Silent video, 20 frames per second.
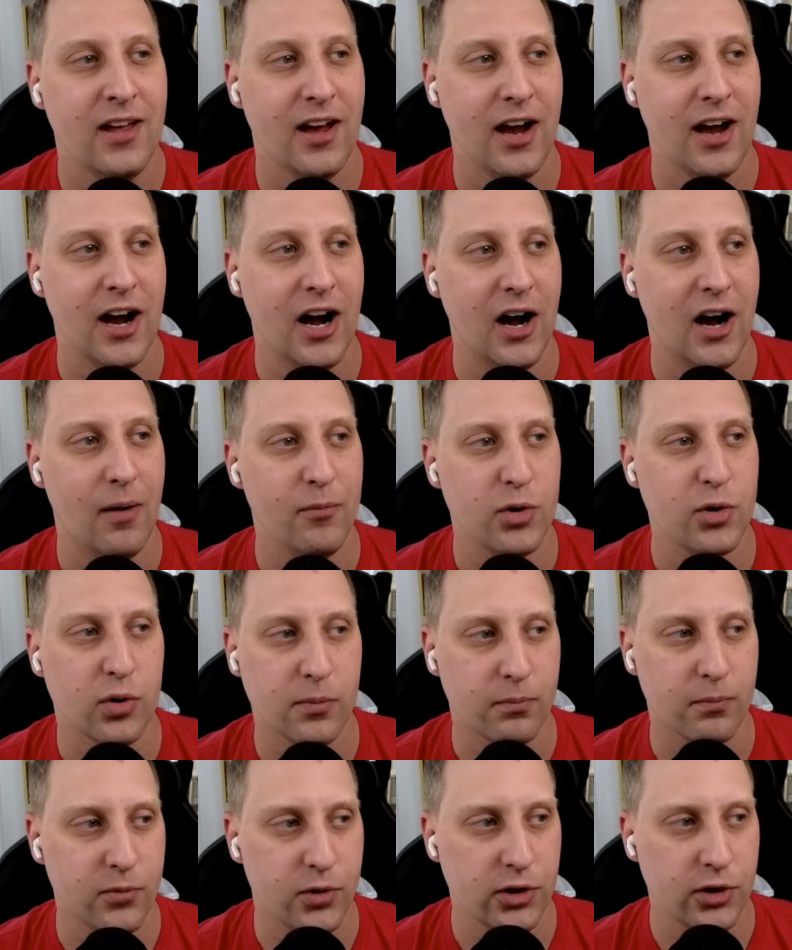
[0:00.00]
Cool. Um, you were
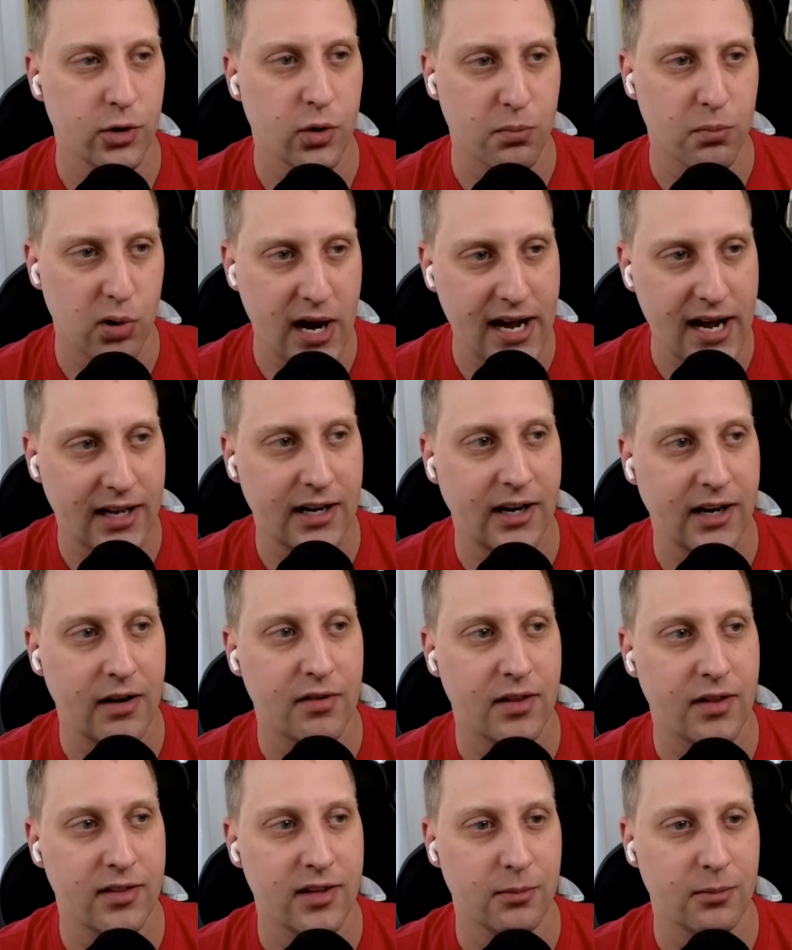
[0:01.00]
you were bragging on
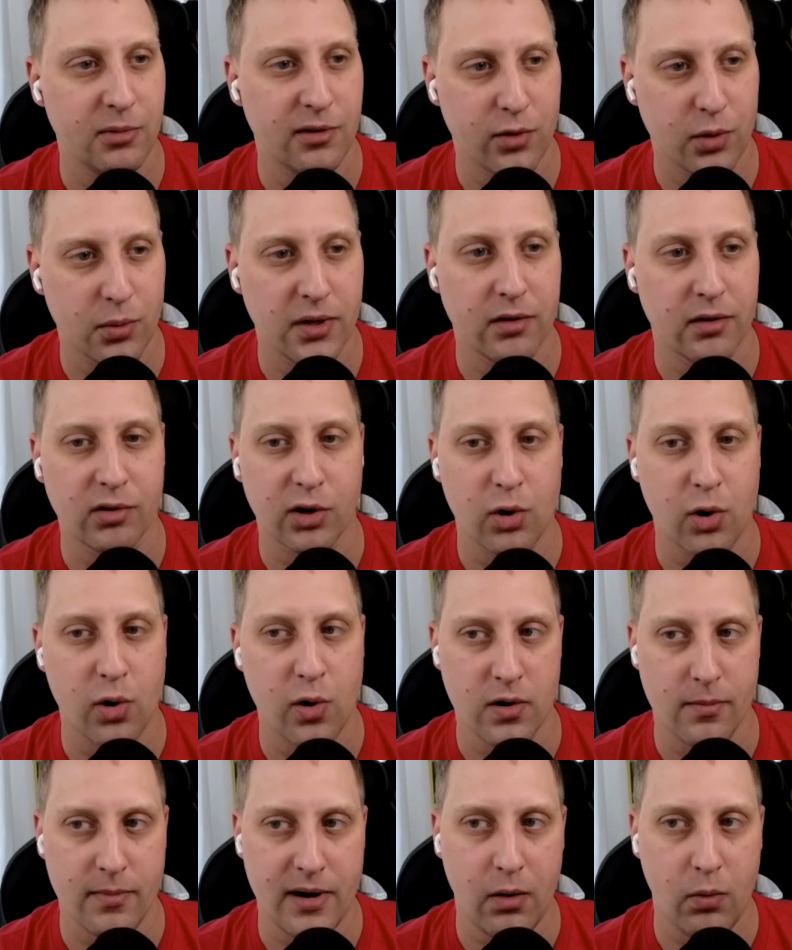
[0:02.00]
everything before we hit
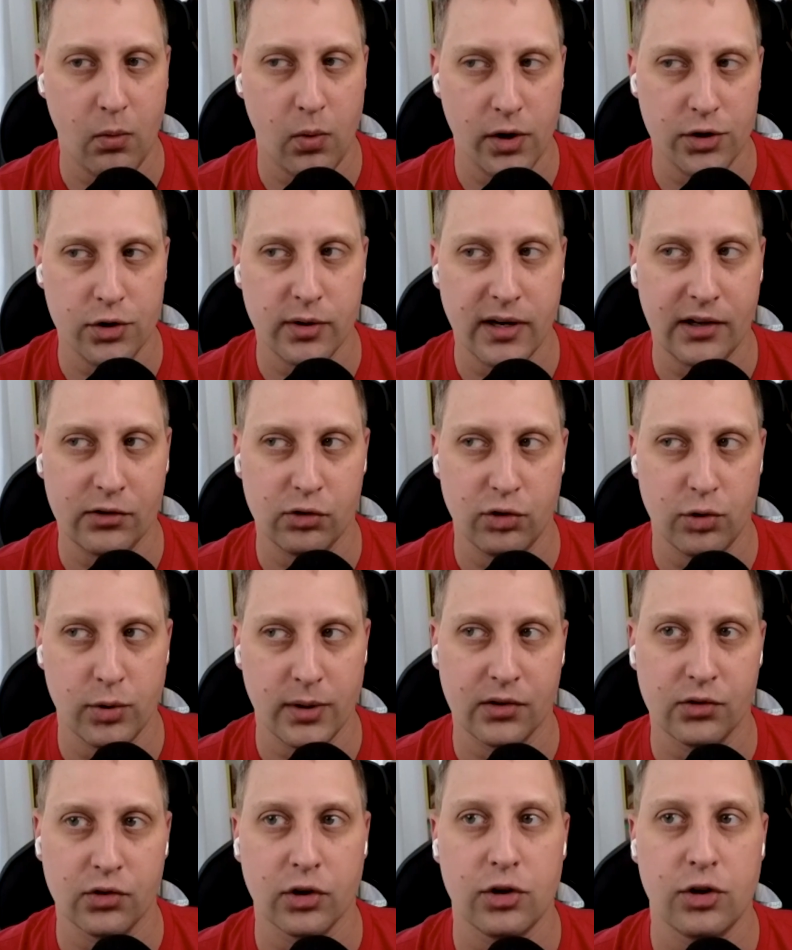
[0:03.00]
record about what you guys are doing
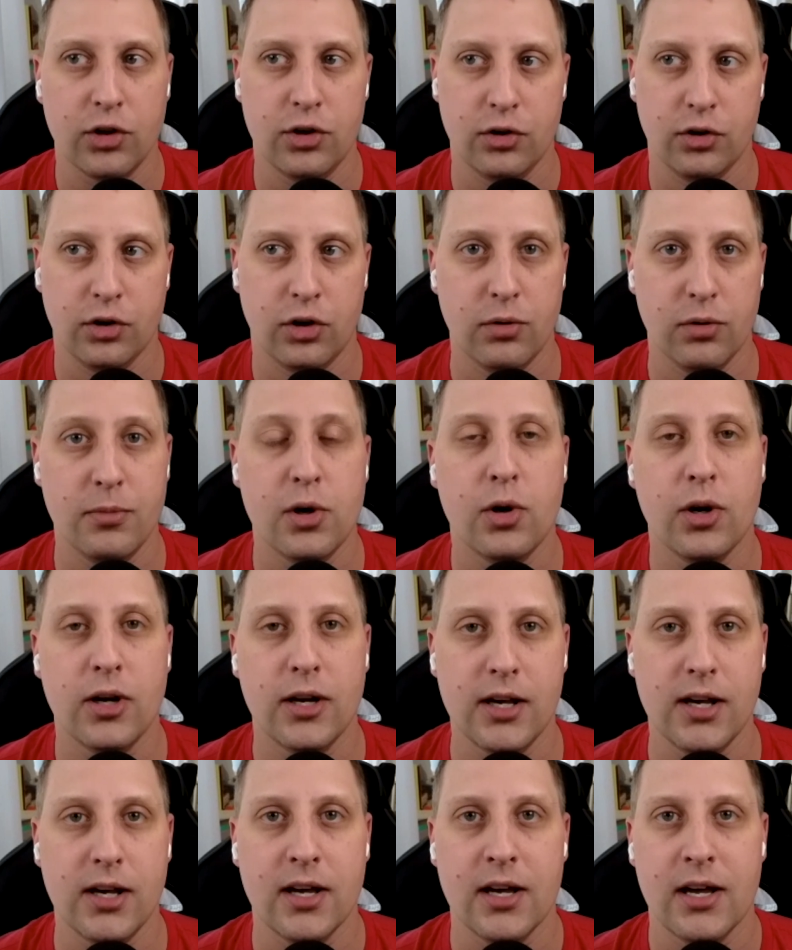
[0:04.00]
as a
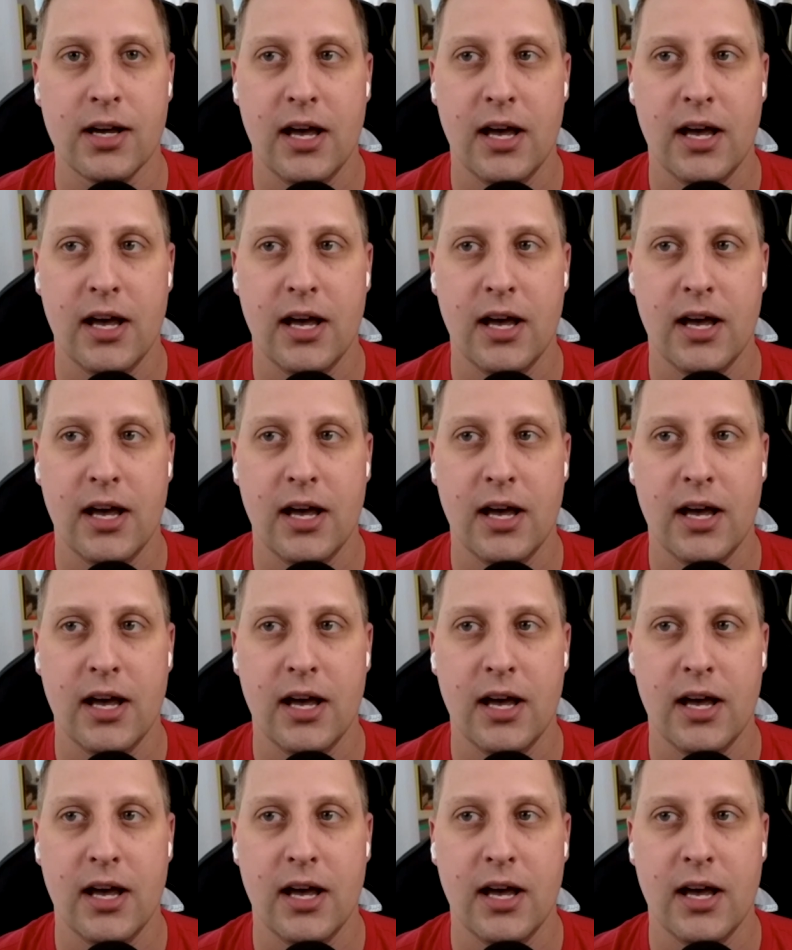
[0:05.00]
community.